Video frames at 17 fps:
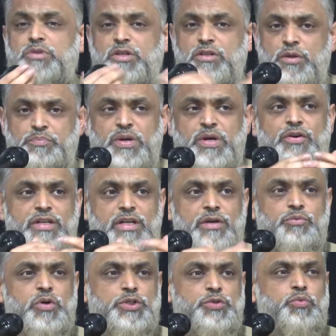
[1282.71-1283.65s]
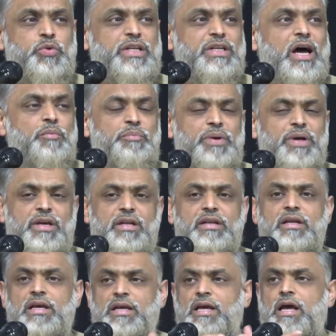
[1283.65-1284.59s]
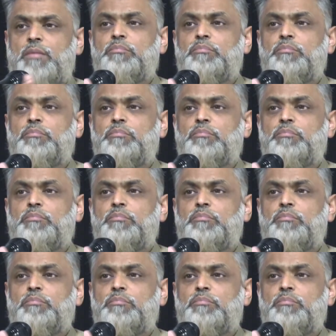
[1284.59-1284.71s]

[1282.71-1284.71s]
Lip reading: to the period at which we now begin